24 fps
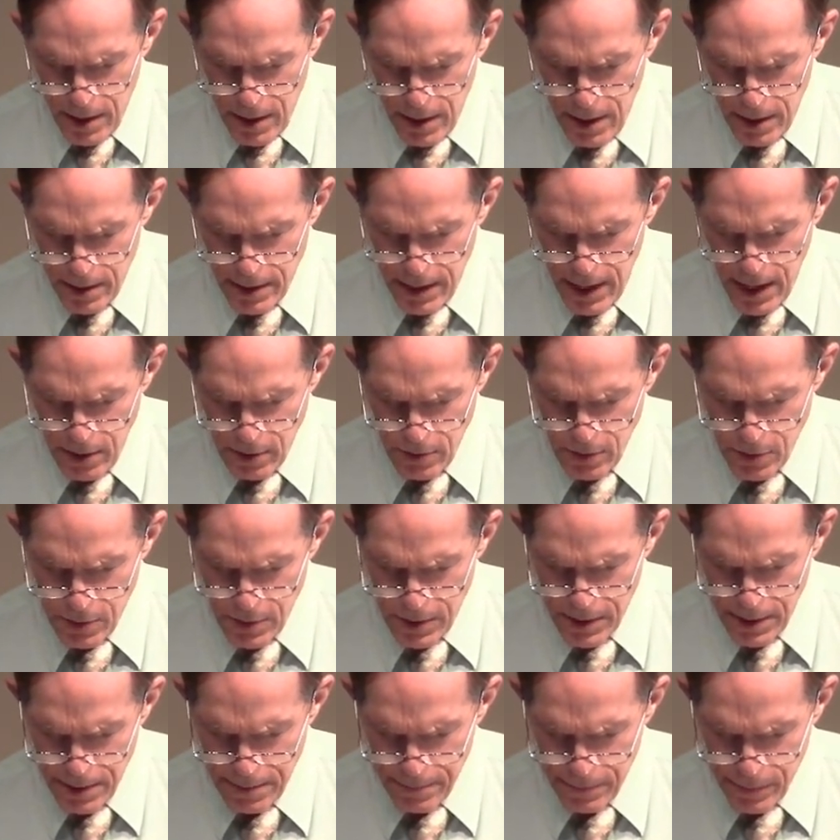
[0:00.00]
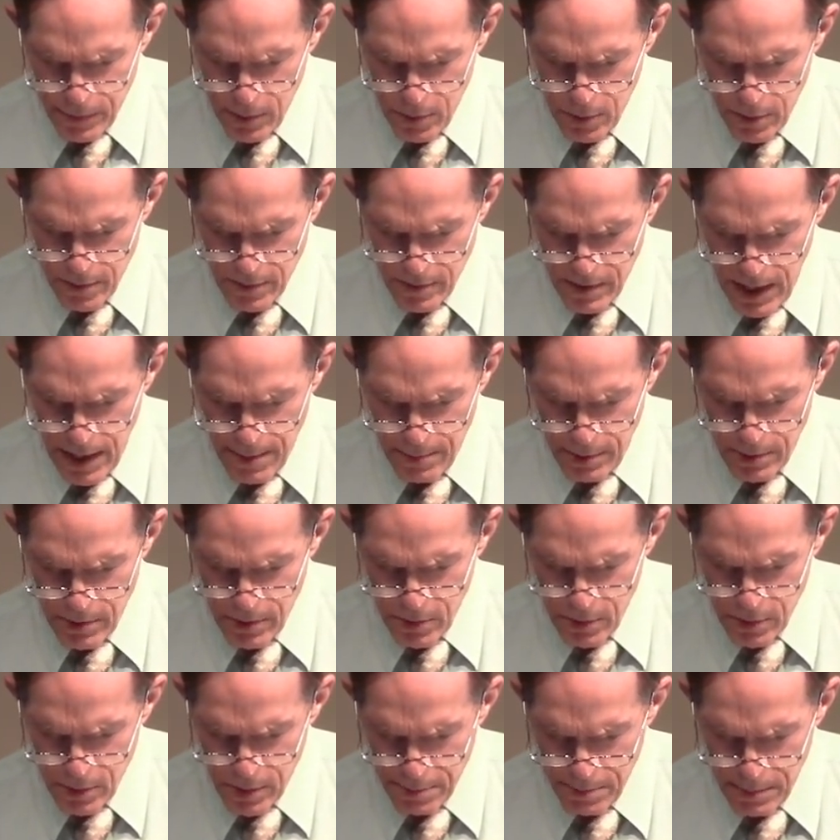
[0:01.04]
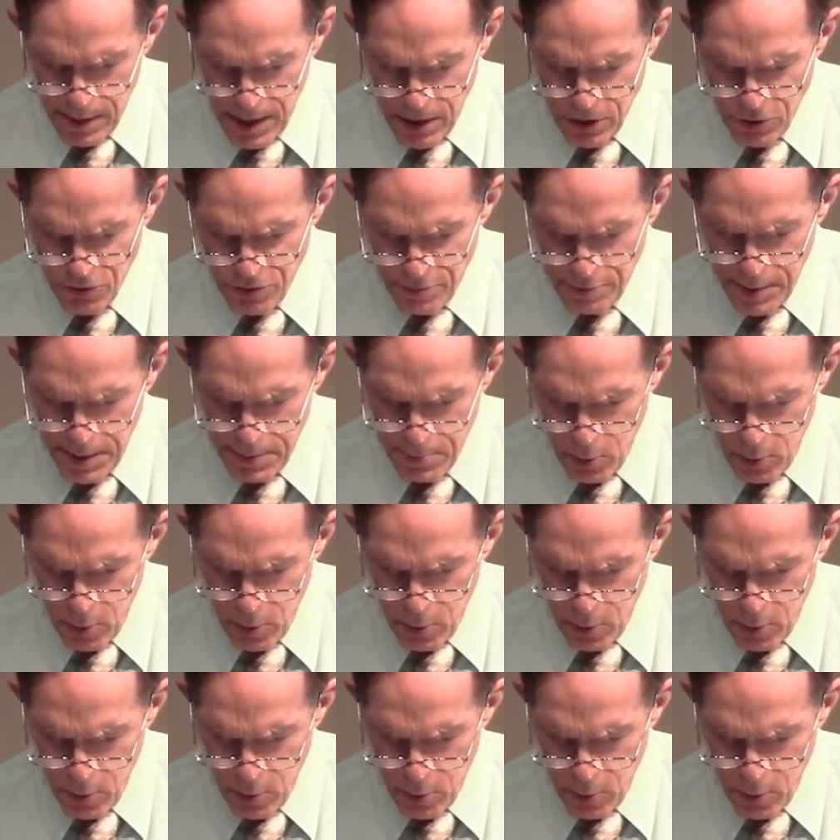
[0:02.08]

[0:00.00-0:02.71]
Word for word: And now to him who is able to do immeasurably